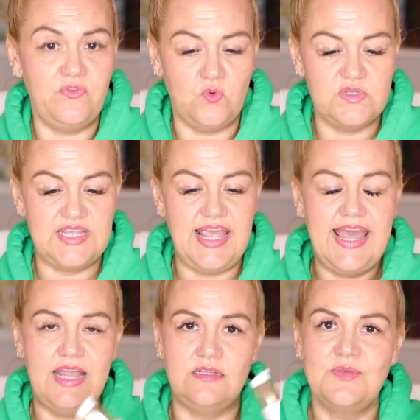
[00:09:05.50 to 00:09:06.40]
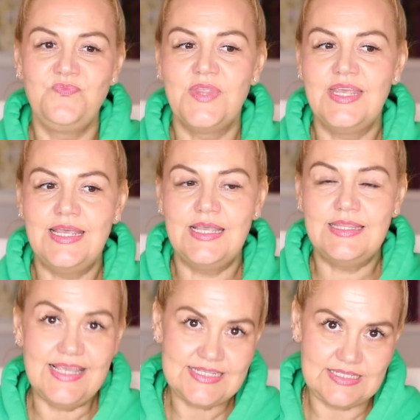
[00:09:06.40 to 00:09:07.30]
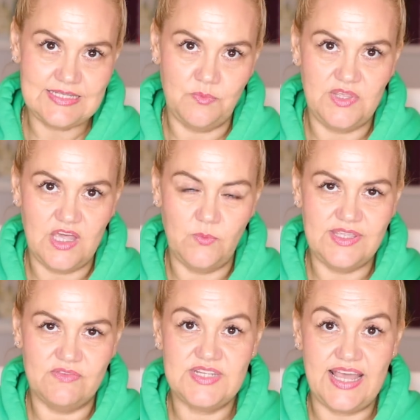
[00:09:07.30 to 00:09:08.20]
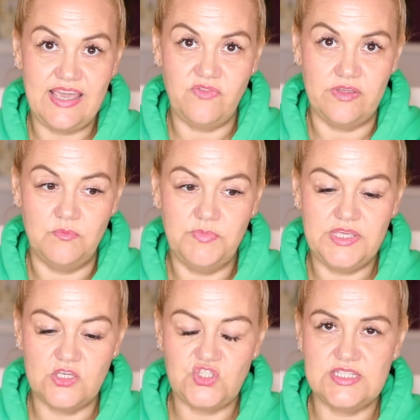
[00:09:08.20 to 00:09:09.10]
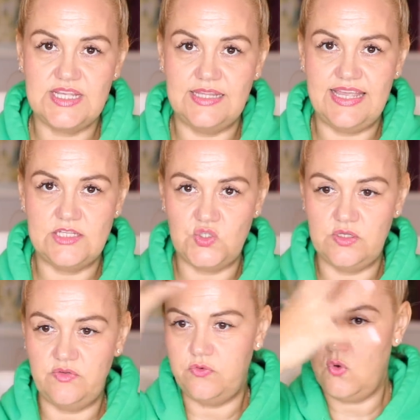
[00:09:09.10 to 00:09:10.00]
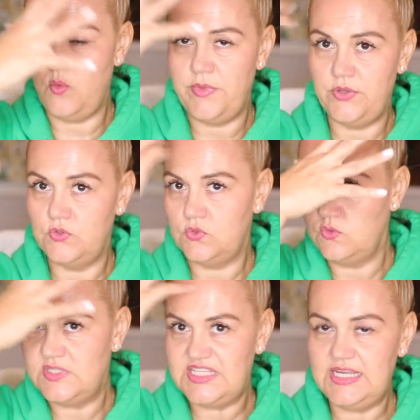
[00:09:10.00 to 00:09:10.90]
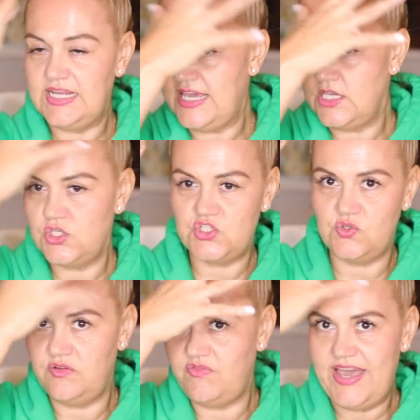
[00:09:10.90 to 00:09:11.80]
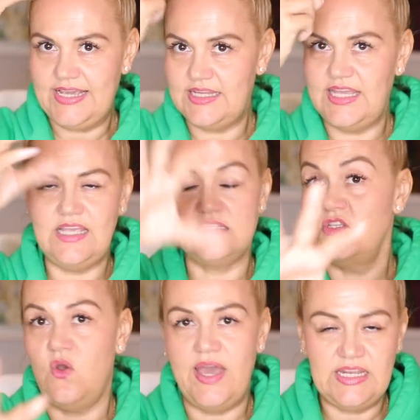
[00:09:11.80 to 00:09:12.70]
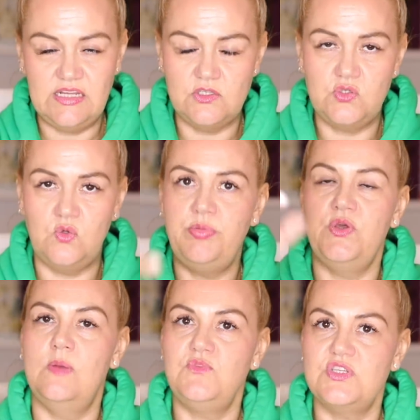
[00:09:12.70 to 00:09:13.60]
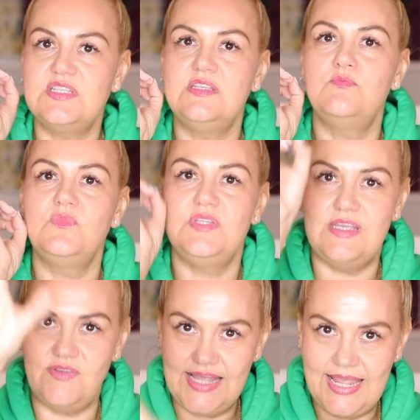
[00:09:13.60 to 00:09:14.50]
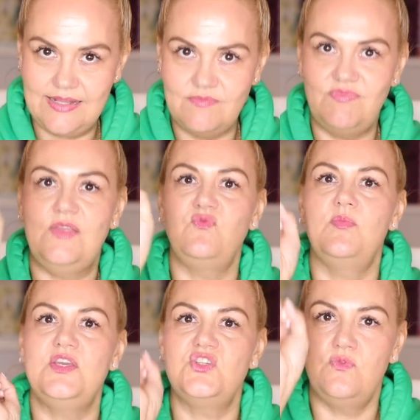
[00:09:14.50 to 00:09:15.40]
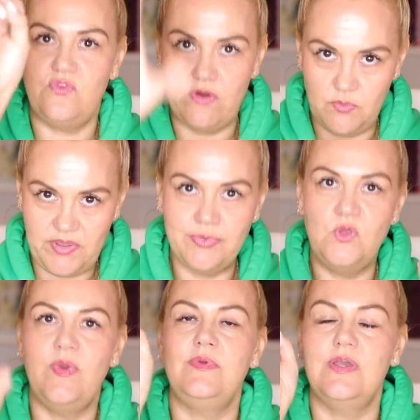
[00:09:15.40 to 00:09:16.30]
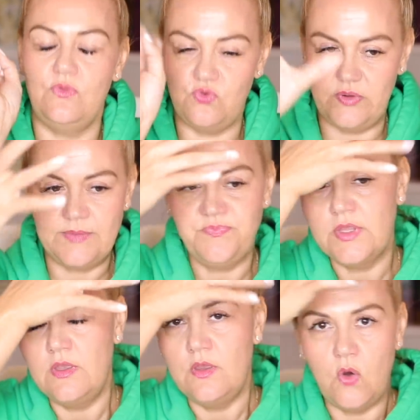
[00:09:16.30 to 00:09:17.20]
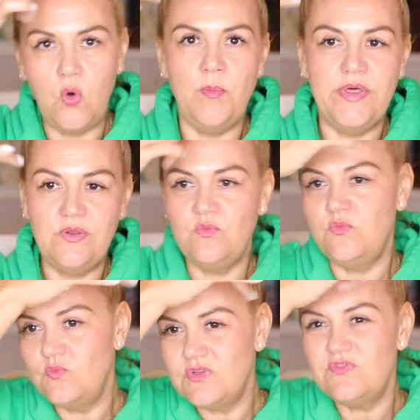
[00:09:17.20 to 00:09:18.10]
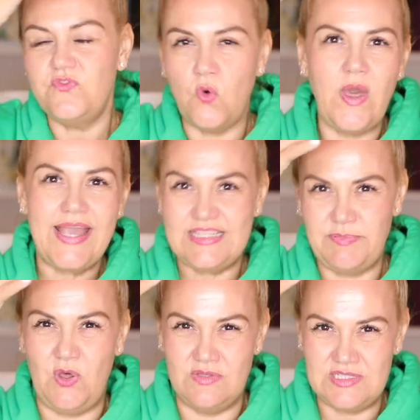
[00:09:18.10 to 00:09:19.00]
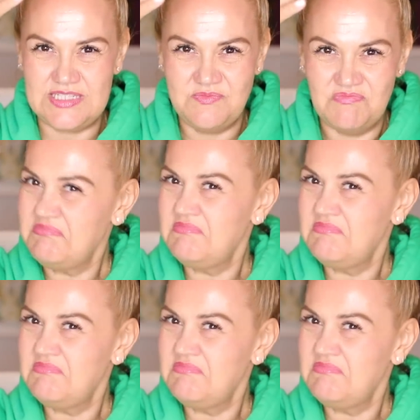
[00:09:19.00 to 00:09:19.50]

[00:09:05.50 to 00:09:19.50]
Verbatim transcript: of forced their hand this is something I would give to Ava because she's at that sort of hormonal teenage sort of acne. It's not acne at all, boo. I'm just giving that information for other people who may be going through it. Hormone forehead spots.